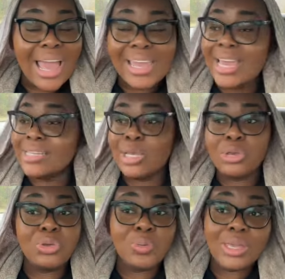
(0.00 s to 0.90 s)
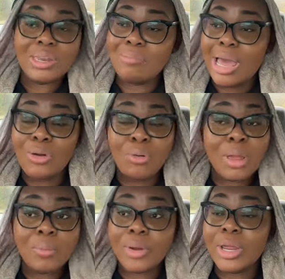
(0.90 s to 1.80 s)
I can't tell you it. I don't
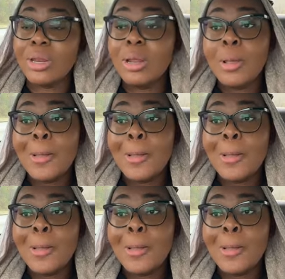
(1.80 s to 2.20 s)
remember it.